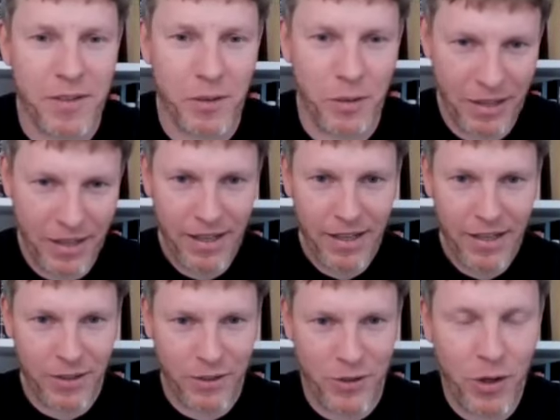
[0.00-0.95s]
So
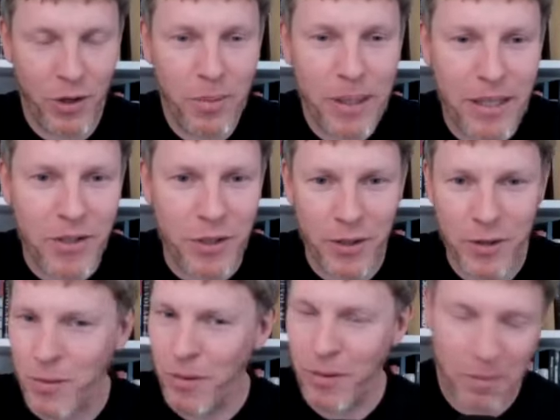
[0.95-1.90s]
the German
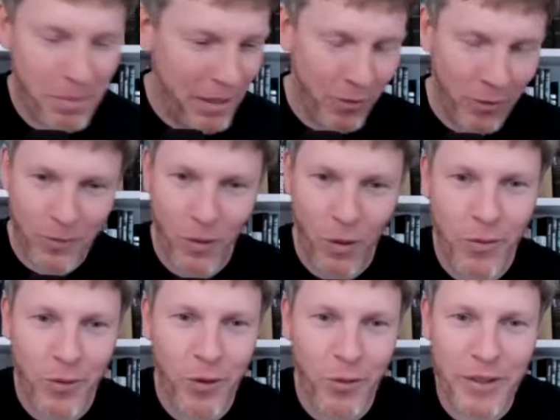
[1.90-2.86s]
engineers will appear
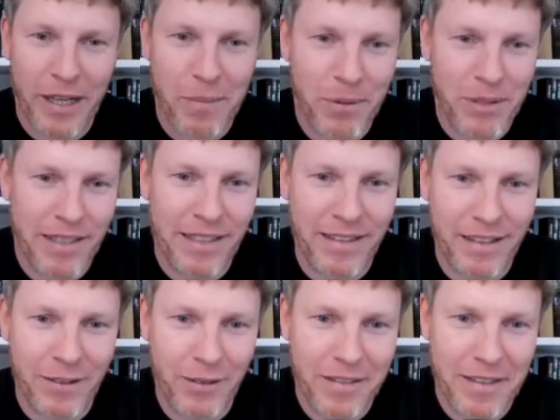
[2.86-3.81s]
over and over again, particularly
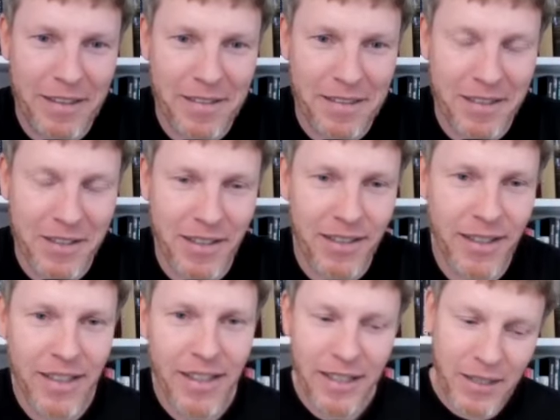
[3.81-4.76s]
in the early days, actually.
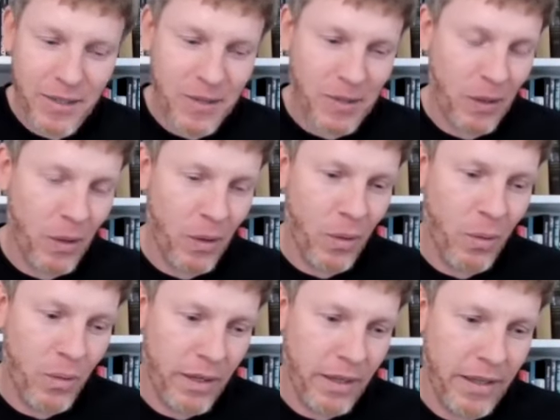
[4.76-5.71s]

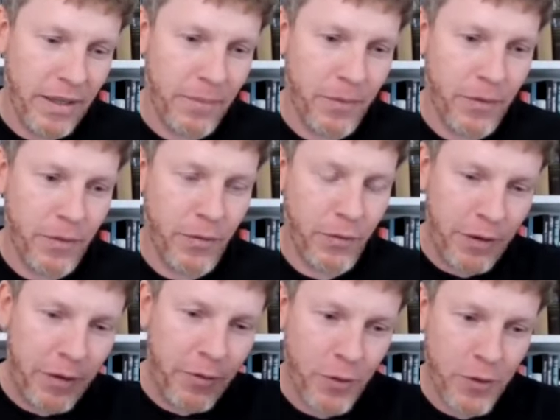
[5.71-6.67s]
So the
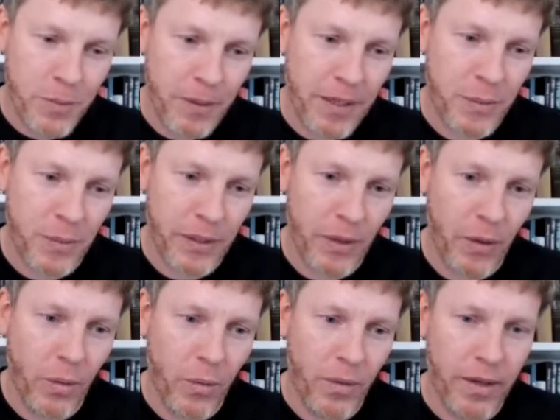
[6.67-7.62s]
very first place we
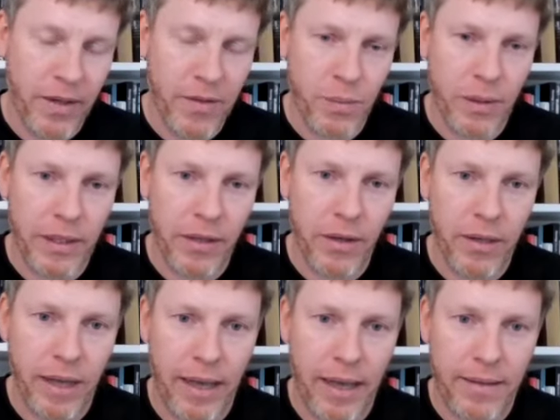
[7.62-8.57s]
go is we
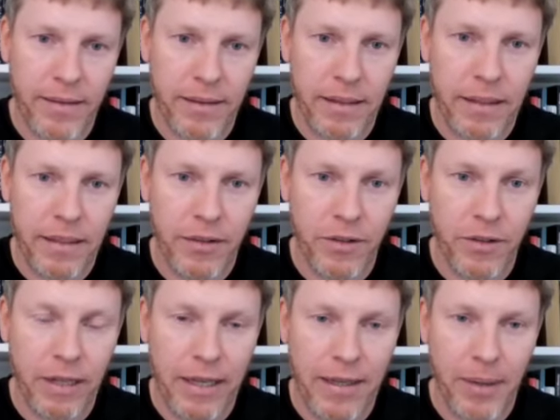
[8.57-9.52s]
look at a
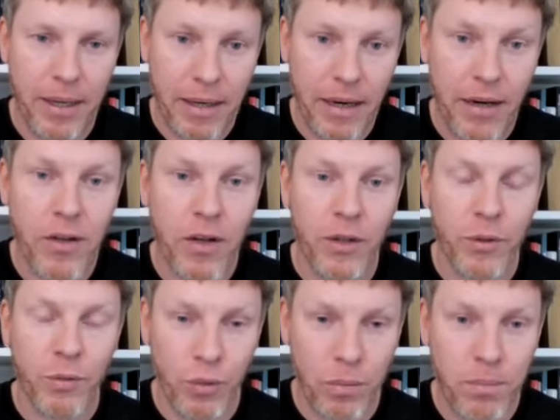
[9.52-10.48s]
car called
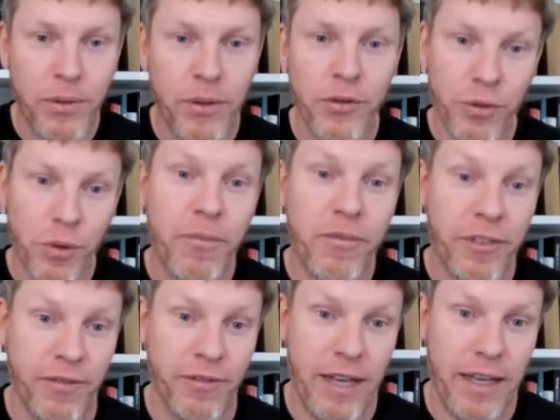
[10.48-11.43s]
the Rumpler
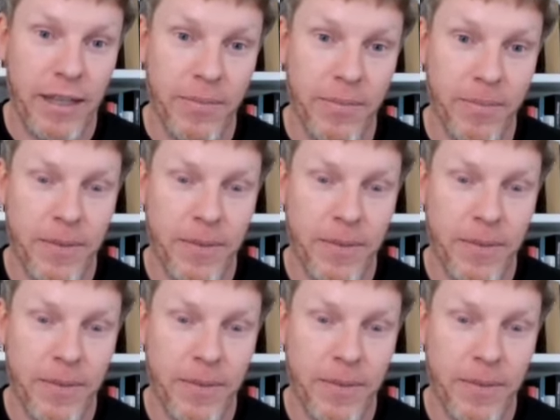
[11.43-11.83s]
Tropfenwagen.